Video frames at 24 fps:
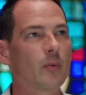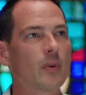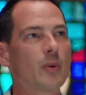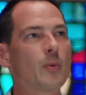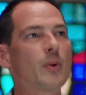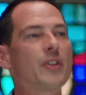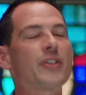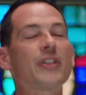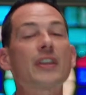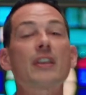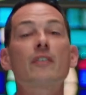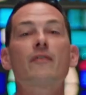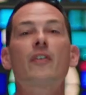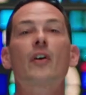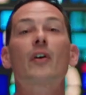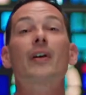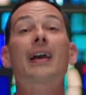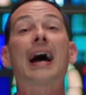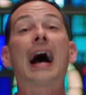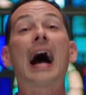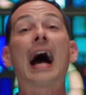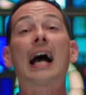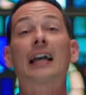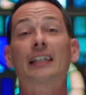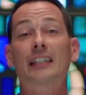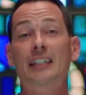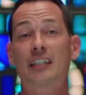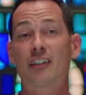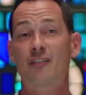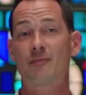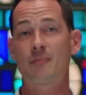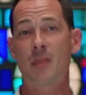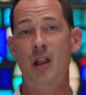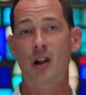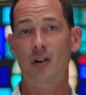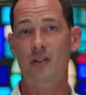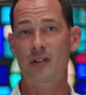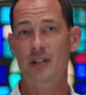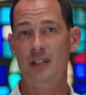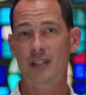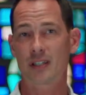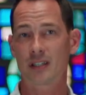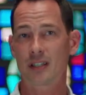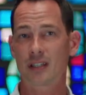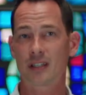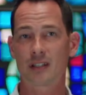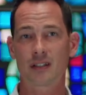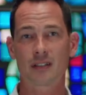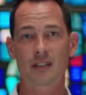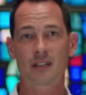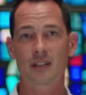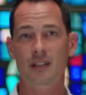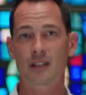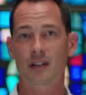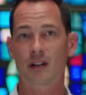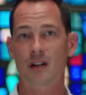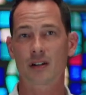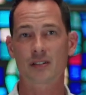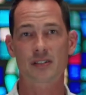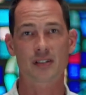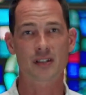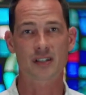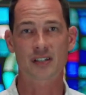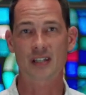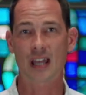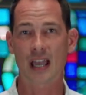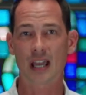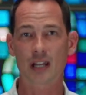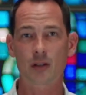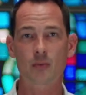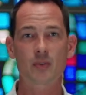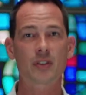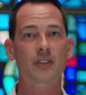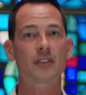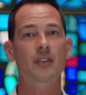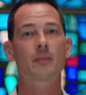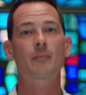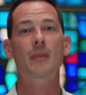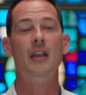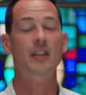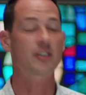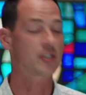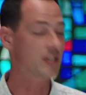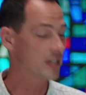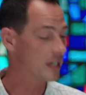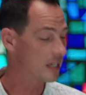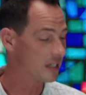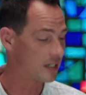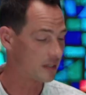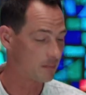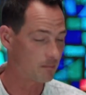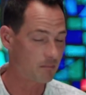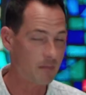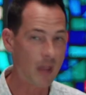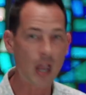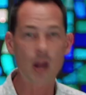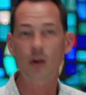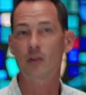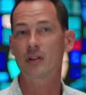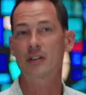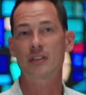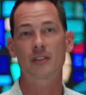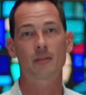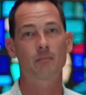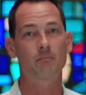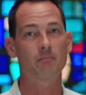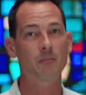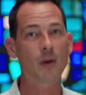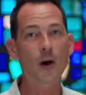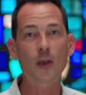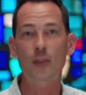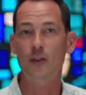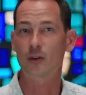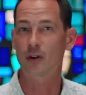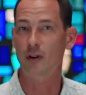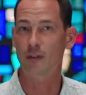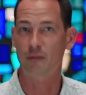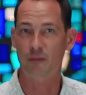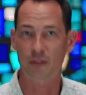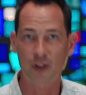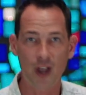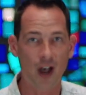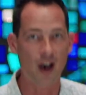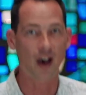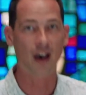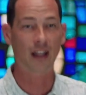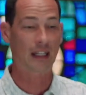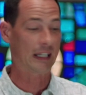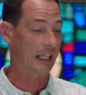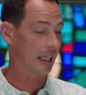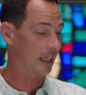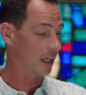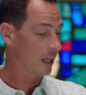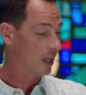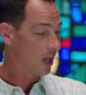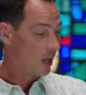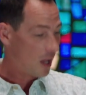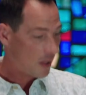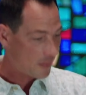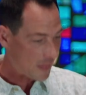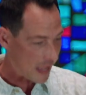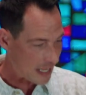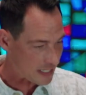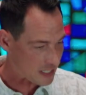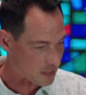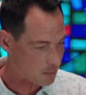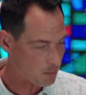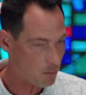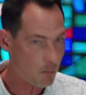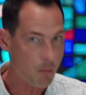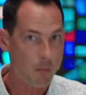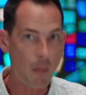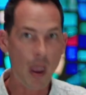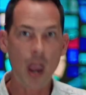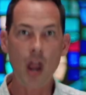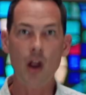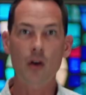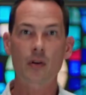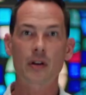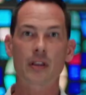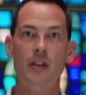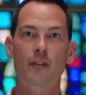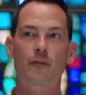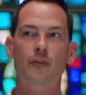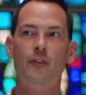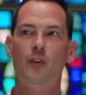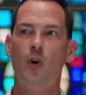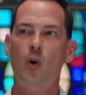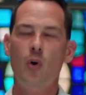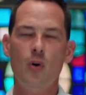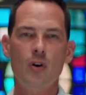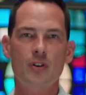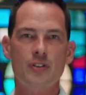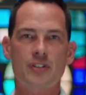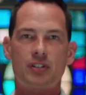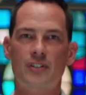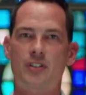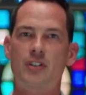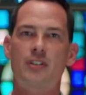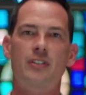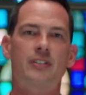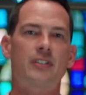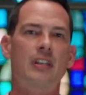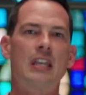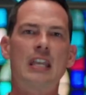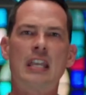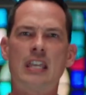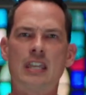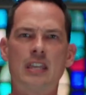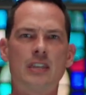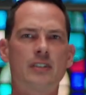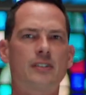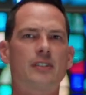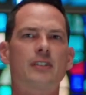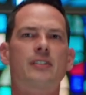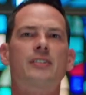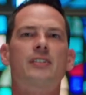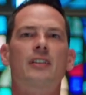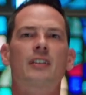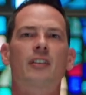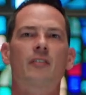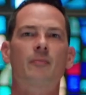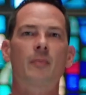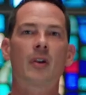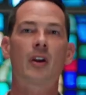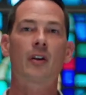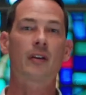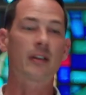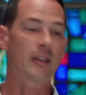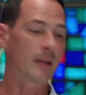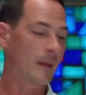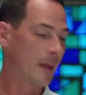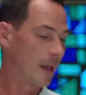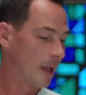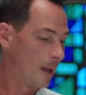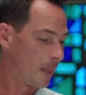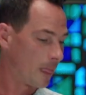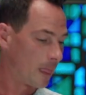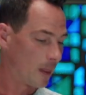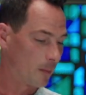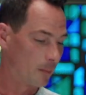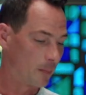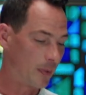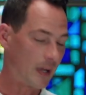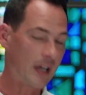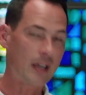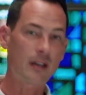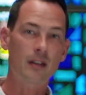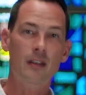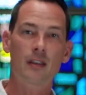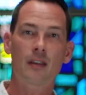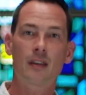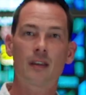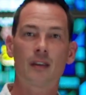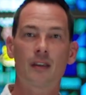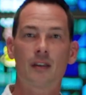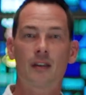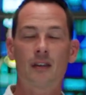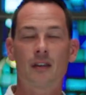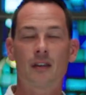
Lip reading: we think very highly of Mary in our society. We think, man, she is Mary, the mother of God. Like, that's Mary. Of course, he is the son of Mary. But